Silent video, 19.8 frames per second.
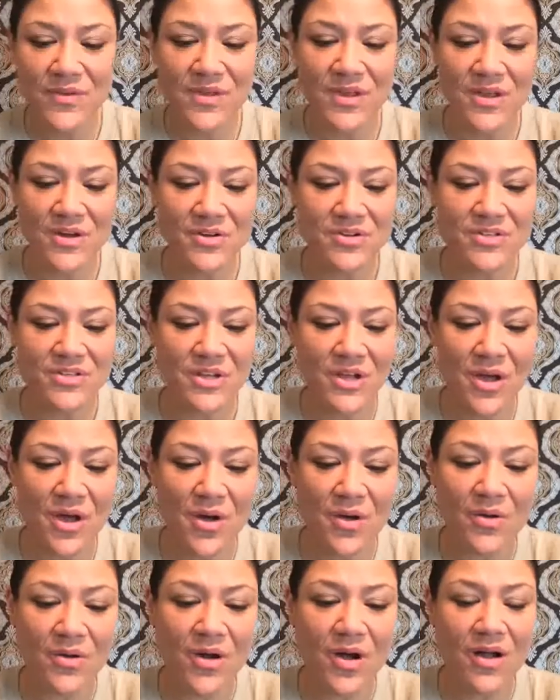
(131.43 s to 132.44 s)
few years
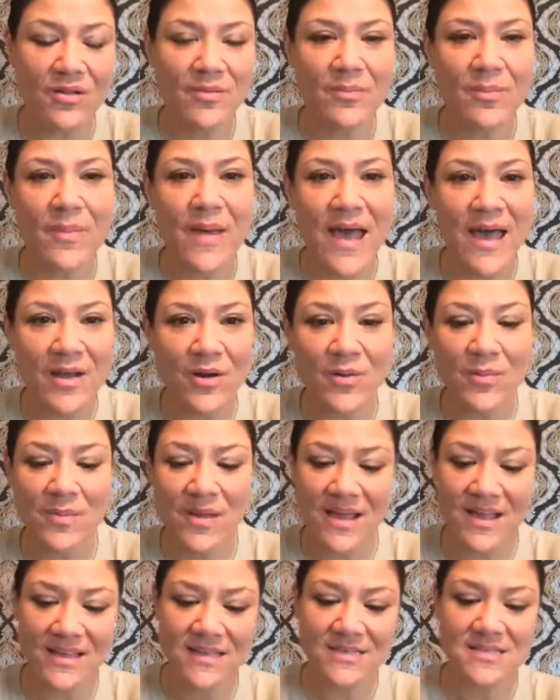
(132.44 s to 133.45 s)
ago called Battle
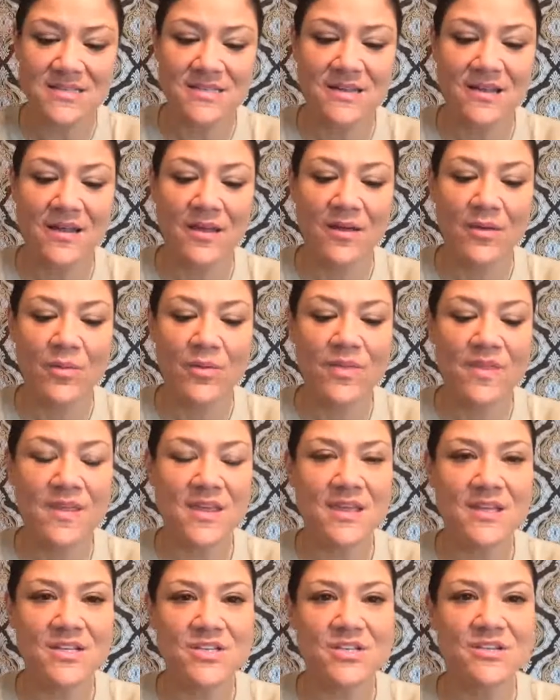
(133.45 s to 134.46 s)
Mind, with
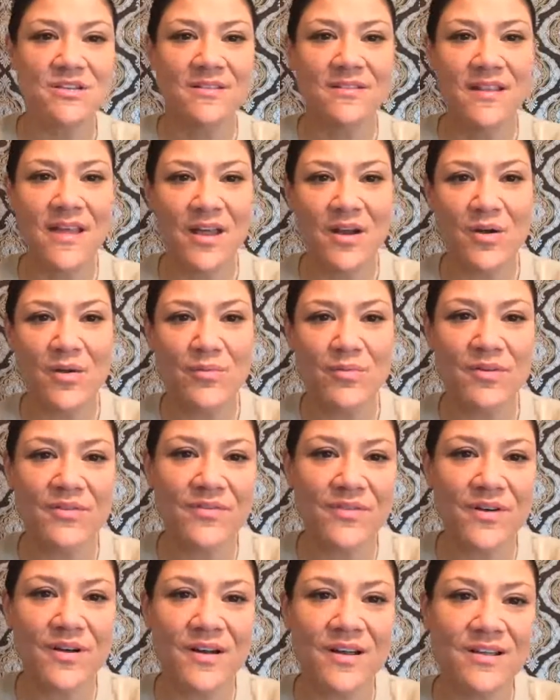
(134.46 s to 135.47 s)
each letter
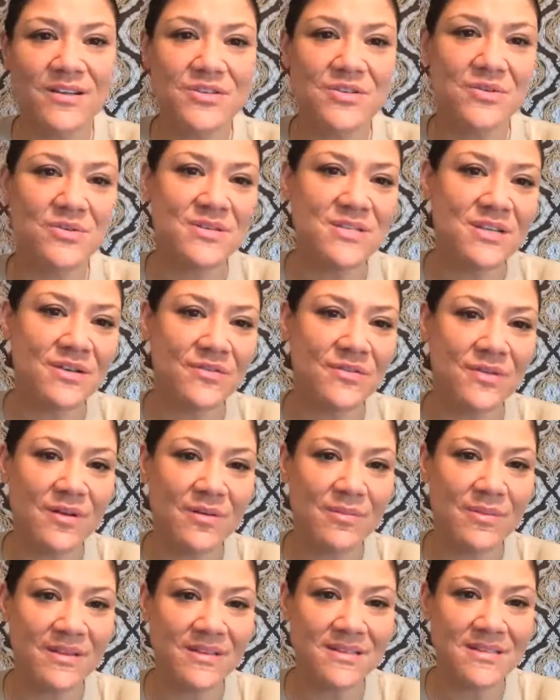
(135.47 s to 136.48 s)
referring to a
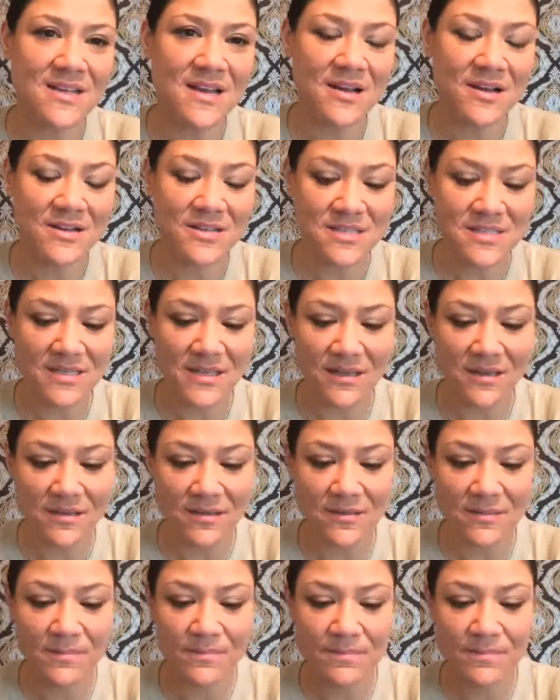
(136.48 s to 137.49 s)
different military
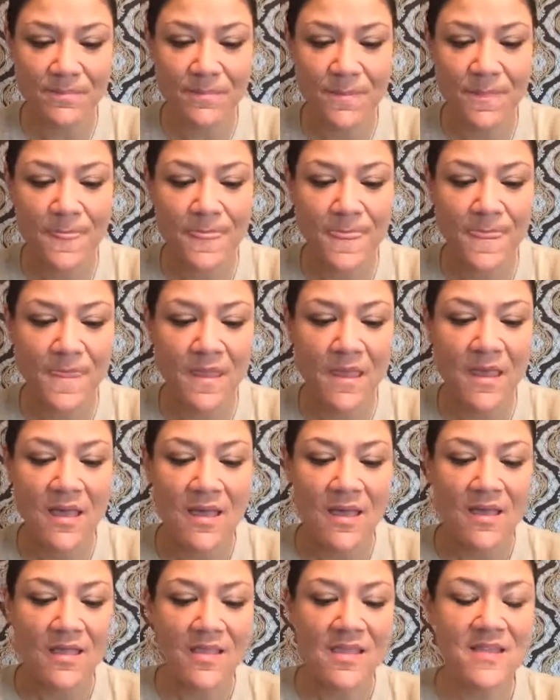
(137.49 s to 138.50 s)
skill.
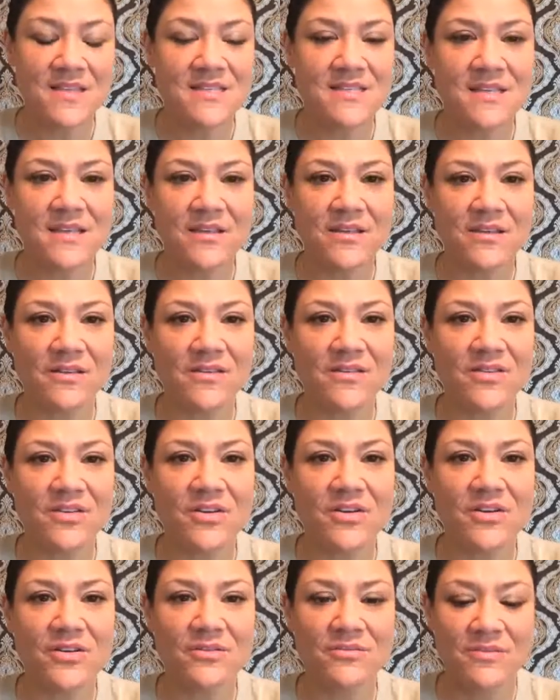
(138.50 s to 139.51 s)
These skills
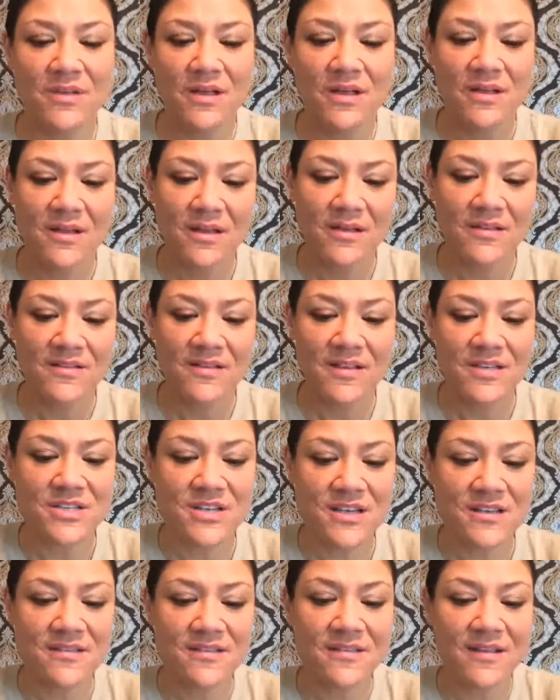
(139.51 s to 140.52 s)
are
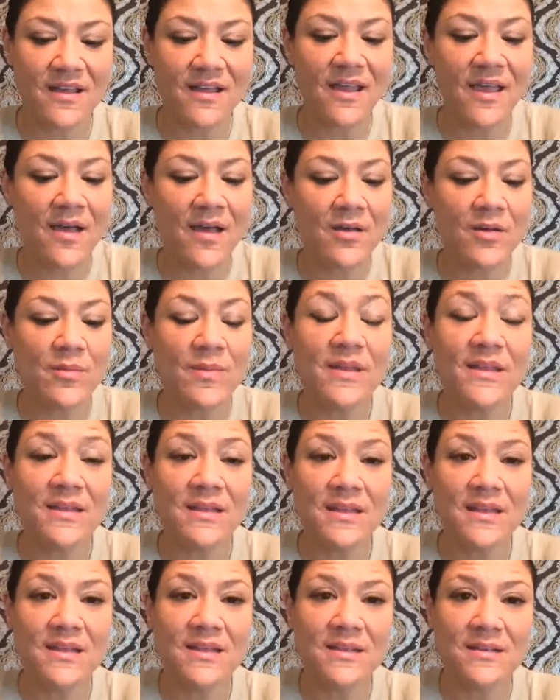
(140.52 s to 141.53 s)
such as
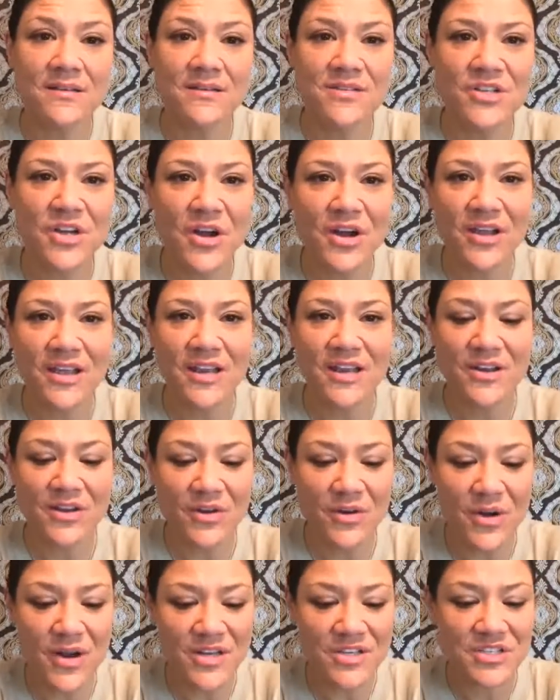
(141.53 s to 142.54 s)
accountability, targeted
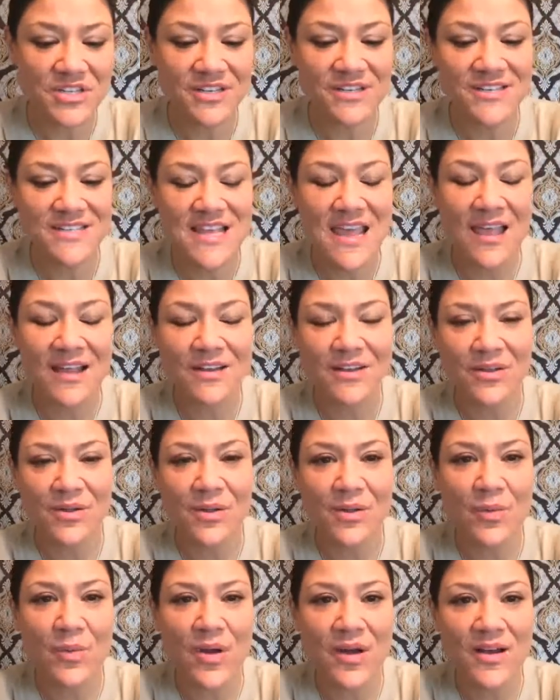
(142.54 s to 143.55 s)
aggression,
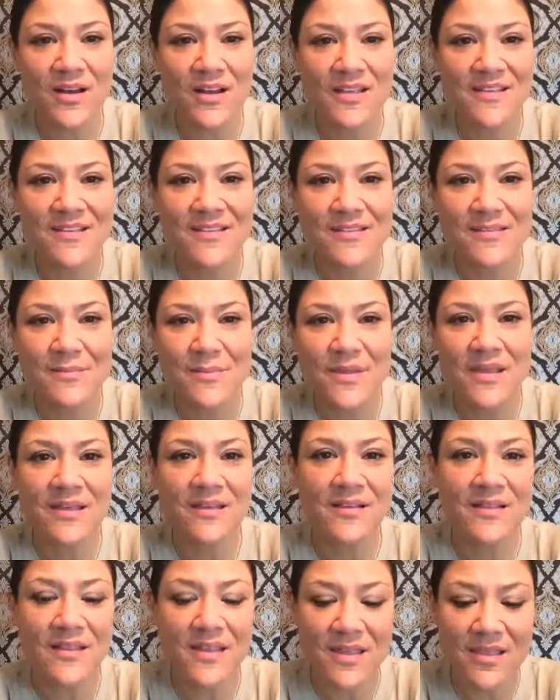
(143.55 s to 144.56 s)
tactical awareness,
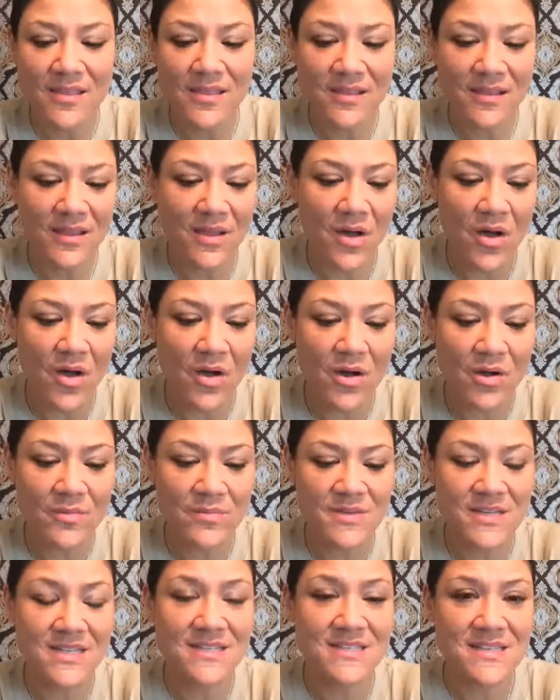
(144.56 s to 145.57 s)
being lethally
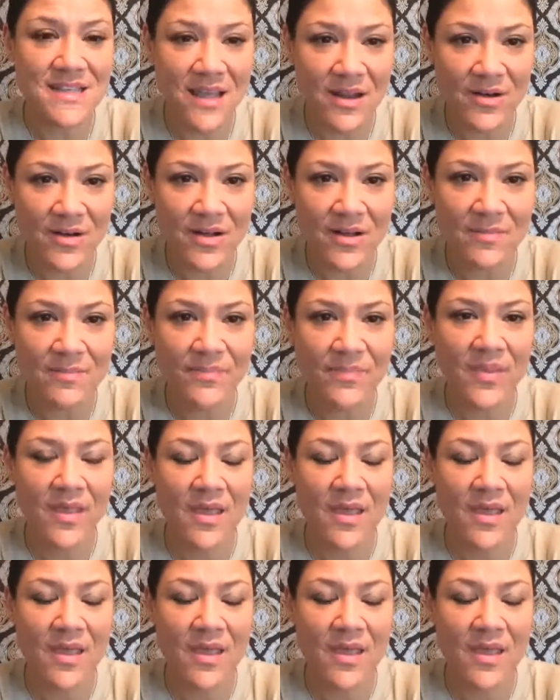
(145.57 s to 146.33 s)
armed, etc